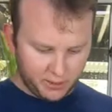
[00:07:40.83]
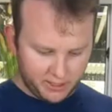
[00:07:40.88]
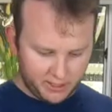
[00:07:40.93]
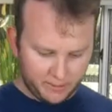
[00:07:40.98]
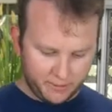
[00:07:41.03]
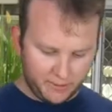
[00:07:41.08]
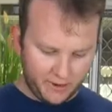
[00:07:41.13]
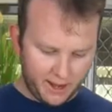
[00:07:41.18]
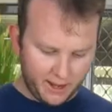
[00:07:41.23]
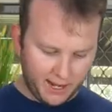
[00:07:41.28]

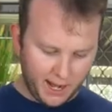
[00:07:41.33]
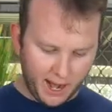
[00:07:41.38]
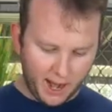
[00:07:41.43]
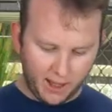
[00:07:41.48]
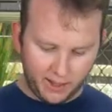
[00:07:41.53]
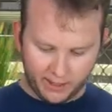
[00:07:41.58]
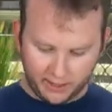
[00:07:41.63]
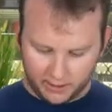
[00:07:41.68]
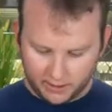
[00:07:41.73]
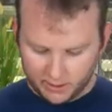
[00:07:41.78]
some of our
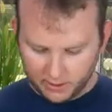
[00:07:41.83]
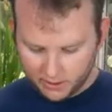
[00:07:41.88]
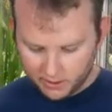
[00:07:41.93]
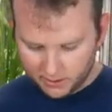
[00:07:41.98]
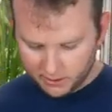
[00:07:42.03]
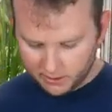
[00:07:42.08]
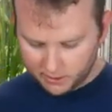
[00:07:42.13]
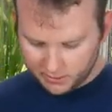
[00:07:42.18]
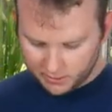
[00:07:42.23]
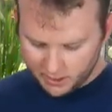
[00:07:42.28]
garlic.
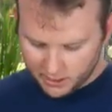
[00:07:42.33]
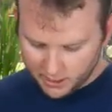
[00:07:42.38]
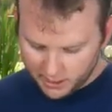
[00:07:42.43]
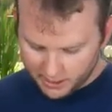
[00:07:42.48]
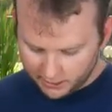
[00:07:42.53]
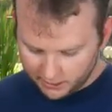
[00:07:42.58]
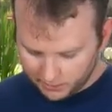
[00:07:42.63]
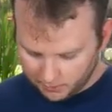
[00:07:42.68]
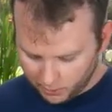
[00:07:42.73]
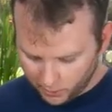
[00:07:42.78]
So I'm just gonna
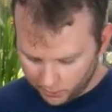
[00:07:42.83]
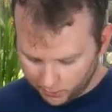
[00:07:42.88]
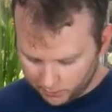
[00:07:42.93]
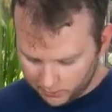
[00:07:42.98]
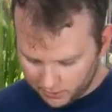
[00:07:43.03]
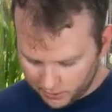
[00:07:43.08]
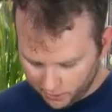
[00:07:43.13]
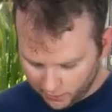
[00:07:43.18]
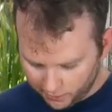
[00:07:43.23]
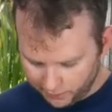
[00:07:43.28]
nick the
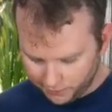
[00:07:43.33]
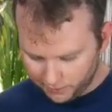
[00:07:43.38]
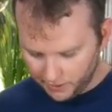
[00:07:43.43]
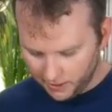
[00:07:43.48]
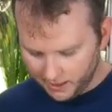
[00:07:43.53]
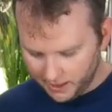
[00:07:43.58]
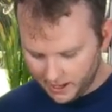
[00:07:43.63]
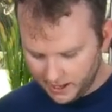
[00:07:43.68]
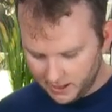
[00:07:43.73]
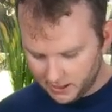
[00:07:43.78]
bottoms off
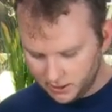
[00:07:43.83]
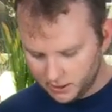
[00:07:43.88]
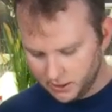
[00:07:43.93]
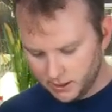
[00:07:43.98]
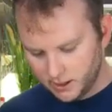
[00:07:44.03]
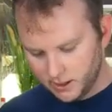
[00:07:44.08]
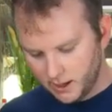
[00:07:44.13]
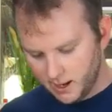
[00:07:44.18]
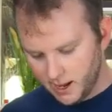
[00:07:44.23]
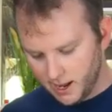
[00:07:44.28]
that,
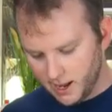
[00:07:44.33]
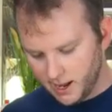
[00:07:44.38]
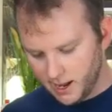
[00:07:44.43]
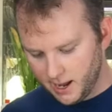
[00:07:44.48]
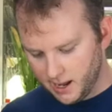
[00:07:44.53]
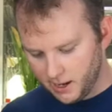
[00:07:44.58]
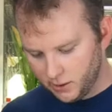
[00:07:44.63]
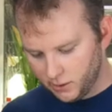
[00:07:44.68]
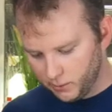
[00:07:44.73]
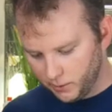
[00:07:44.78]

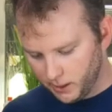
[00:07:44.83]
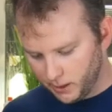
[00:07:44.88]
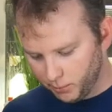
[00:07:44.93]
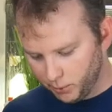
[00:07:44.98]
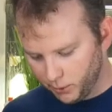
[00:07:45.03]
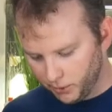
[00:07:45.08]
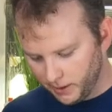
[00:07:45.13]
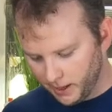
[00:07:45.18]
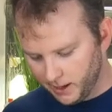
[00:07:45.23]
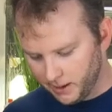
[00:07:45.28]
and we're gonna
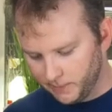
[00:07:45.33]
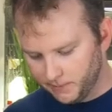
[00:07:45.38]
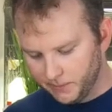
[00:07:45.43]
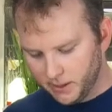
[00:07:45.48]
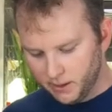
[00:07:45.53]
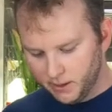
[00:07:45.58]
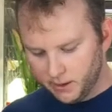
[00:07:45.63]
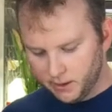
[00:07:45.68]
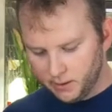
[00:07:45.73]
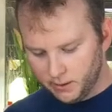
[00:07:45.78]
put that in.
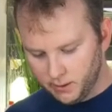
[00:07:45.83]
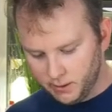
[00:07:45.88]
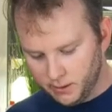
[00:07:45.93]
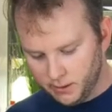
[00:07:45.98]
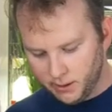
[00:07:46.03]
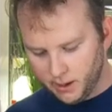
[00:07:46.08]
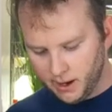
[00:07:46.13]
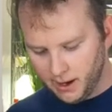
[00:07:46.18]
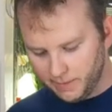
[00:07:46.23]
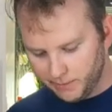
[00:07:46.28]

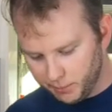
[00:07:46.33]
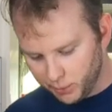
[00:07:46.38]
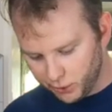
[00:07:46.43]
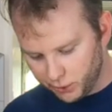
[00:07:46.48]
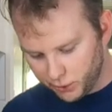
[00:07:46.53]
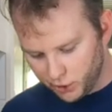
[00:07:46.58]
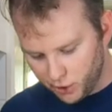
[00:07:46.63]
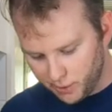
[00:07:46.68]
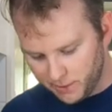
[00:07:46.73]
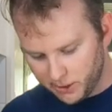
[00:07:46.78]
I haven't
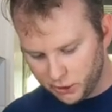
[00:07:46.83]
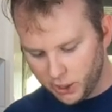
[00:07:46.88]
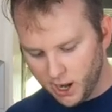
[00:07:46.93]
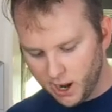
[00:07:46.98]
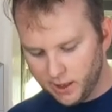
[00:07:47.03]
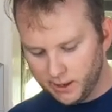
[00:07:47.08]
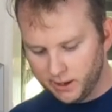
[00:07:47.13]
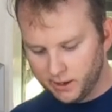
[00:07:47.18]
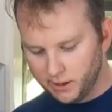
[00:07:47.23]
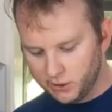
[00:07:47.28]
put too much
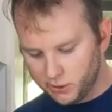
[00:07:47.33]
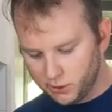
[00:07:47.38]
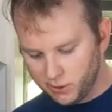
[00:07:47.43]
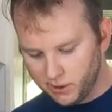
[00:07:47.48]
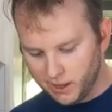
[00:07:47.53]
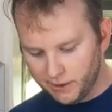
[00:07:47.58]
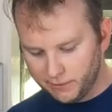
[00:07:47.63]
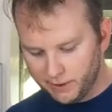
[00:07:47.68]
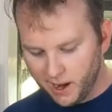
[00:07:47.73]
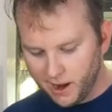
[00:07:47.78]
garlic in. I do
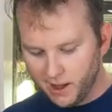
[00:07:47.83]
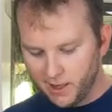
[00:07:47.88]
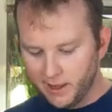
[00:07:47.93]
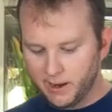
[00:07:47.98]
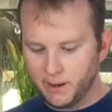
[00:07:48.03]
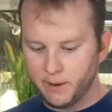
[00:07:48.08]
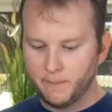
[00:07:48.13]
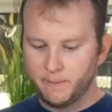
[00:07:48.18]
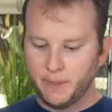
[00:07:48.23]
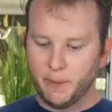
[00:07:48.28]
love
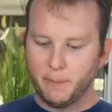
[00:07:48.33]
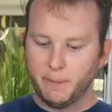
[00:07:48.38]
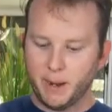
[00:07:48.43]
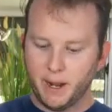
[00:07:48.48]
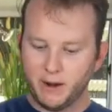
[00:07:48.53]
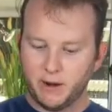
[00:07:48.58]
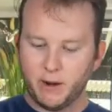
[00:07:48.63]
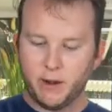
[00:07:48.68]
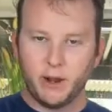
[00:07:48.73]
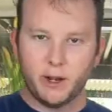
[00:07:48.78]
garlic,
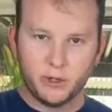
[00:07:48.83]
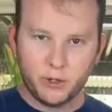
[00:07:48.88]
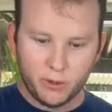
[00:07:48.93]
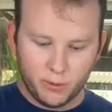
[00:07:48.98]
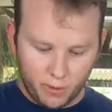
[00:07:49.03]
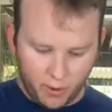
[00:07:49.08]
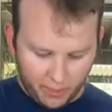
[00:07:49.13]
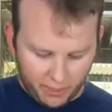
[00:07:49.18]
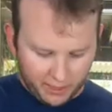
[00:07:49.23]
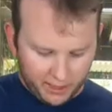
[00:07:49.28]
but I
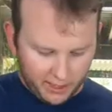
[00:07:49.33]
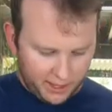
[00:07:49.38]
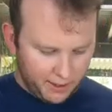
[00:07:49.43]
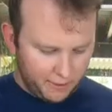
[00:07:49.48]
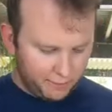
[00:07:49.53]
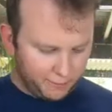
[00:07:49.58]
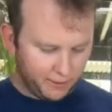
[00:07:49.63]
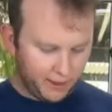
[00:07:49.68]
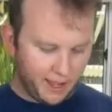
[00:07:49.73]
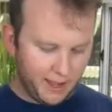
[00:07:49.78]
do want
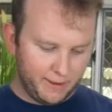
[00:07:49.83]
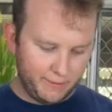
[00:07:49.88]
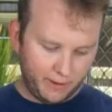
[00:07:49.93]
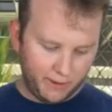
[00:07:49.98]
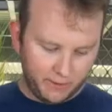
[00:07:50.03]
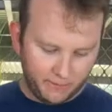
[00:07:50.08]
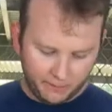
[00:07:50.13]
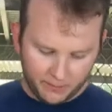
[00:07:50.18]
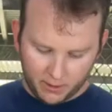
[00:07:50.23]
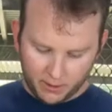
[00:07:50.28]
the
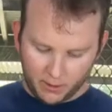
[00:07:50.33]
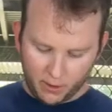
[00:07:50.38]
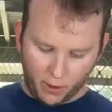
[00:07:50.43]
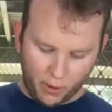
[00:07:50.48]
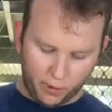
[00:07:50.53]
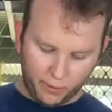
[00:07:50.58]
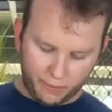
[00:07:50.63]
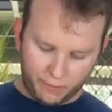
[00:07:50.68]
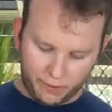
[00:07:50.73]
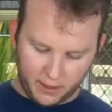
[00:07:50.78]
flavor
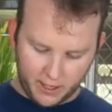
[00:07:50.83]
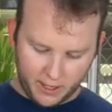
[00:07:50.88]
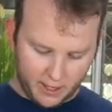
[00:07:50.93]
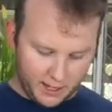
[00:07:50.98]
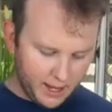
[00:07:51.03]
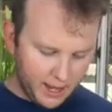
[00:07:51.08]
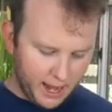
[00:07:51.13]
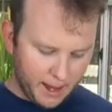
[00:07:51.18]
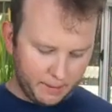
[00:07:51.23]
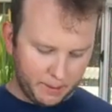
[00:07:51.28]
of
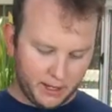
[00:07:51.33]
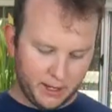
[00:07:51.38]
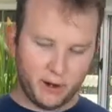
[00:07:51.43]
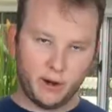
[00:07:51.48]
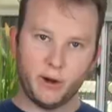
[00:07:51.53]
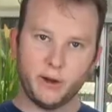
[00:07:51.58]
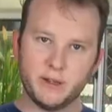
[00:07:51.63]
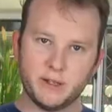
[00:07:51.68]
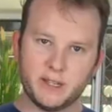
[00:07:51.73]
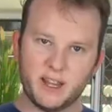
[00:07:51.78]
the
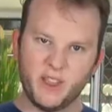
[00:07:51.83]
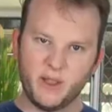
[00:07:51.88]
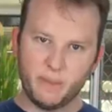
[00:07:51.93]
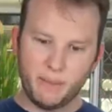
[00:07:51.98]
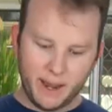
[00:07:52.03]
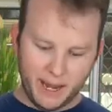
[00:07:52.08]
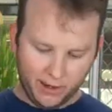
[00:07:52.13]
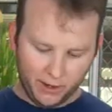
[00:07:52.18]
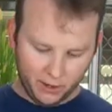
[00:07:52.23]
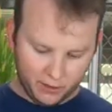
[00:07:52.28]
habaneros and the
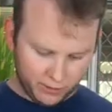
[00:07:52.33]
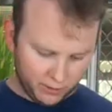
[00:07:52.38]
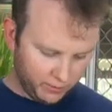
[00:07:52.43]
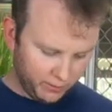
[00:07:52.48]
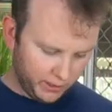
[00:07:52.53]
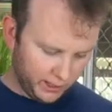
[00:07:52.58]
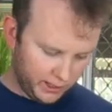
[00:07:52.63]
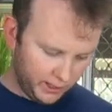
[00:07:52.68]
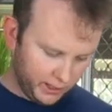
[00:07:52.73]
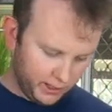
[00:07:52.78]
mango to
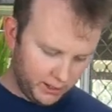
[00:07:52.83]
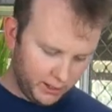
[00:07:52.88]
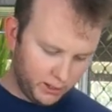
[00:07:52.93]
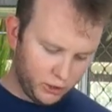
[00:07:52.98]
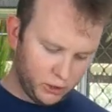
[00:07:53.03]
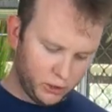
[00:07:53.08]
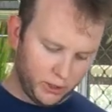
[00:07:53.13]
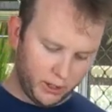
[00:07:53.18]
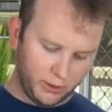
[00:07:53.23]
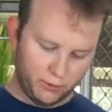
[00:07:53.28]
really
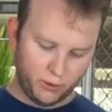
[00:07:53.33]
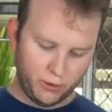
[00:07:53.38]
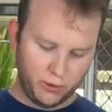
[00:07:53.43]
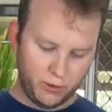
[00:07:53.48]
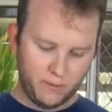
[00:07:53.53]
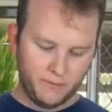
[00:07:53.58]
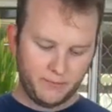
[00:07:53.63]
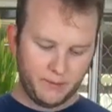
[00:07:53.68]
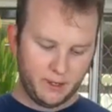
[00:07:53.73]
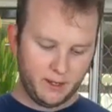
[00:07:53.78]
shine
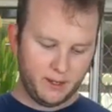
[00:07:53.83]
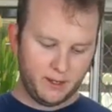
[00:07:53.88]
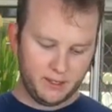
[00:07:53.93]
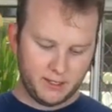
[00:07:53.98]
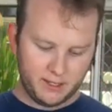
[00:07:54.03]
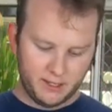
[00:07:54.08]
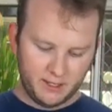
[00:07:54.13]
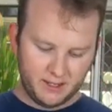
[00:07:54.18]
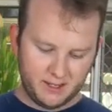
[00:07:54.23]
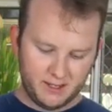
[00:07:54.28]
through,
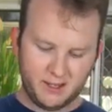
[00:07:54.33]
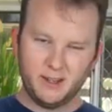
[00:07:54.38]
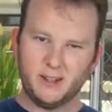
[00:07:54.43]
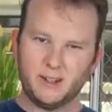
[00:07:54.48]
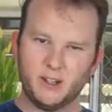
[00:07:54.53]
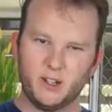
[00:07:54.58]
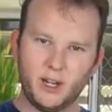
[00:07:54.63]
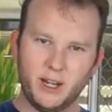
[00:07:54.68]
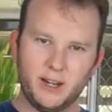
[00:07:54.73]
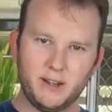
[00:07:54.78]
because
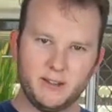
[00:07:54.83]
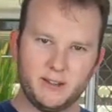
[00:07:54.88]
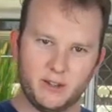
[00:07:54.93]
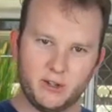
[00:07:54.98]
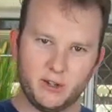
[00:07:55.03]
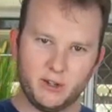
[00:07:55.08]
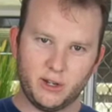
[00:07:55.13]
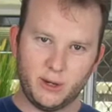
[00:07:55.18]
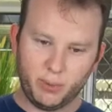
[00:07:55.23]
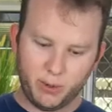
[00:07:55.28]
it's a chicken
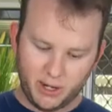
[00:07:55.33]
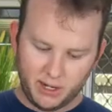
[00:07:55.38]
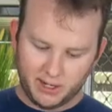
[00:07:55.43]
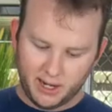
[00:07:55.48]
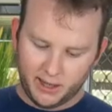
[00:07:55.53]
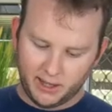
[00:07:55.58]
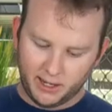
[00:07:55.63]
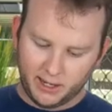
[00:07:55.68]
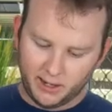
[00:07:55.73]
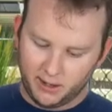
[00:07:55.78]
sausage. They're pretty
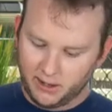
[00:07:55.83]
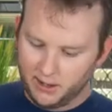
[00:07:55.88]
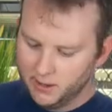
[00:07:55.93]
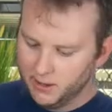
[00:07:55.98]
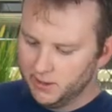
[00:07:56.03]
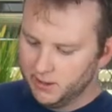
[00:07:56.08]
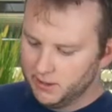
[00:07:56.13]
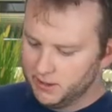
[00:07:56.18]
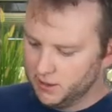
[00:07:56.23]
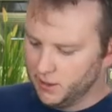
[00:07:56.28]
delicate.
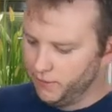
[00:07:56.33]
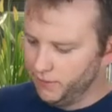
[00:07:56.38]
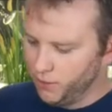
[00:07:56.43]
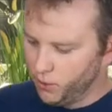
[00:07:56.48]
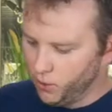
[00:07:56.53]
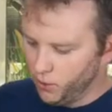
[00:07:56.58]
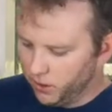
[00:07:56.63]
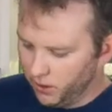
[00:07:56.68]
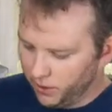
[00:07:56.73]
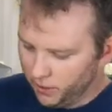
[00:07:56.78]
So
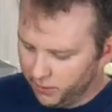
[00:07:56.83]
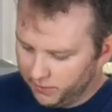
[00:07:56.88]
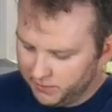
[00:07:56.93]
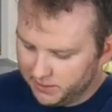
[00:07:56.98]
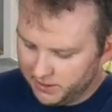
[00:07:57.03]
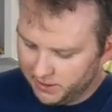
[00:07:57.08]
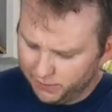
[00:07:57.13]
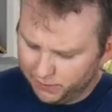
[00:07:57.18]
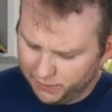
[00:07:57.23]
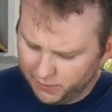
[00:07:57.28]
4
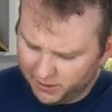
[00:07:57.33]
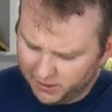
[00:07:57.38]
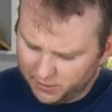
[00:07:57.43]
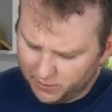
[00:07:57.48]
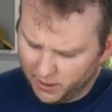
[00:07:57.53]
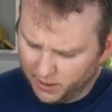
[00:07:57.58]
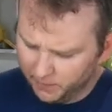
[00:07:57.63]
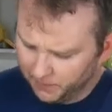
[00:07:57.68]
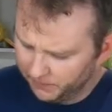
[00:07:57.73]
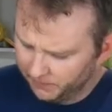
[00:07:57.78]
cloves for this
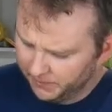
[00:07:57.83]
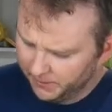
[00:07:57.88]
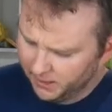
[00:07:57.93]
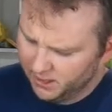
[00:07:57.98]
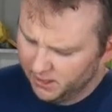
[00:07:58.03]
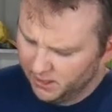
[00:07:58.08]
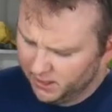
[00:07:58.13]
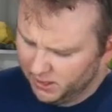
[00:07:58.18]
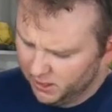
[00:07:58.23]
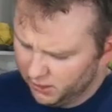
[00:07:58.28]
one.
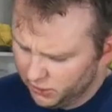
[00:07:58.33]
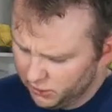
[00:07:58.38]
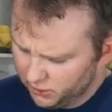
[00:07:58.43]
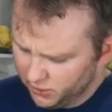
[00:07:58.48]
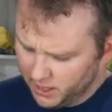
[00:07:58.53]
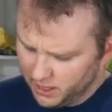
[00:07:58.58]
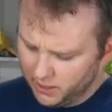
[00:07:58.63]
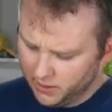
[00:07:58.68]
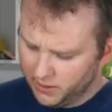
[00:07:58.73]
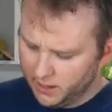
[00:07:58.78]

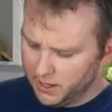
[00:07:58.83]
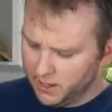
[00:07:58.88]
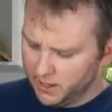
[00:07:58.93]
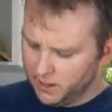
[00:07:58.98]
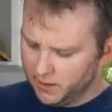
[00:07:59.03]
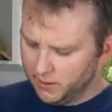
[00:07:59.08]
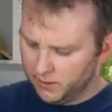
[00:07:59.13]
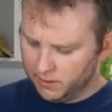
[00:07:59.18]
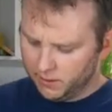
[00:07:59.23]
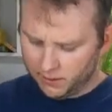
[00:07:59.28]
Straight in
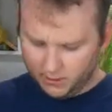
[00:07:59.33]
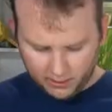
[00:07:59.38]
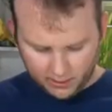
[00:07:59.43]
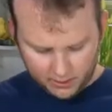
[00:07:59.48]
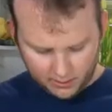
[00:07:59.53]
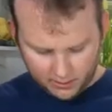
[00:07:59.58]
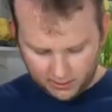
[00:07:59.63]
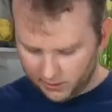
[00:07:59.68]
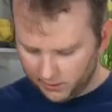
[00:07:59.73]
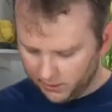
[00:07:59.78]
there,
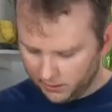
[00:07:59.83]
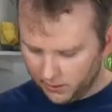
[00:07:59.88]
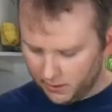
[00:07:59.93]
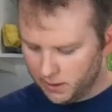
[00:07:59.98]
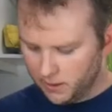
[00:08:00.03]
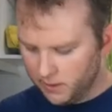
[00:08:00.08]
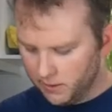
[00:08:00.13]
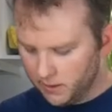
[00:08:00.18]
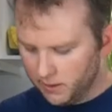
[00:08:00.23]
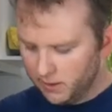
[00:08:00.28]
get the other
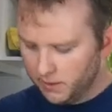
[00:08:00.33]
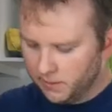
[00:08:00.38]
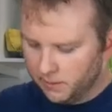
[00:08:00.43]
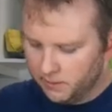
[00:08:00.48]
guy in there.